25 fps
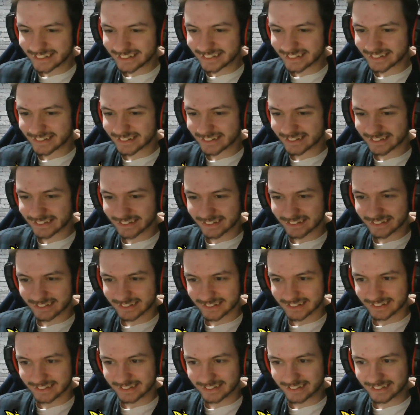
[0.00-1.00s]

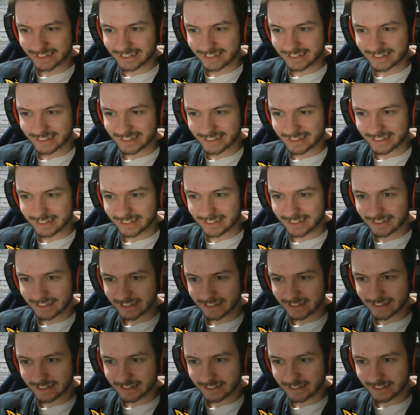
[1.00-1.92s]
[no speech]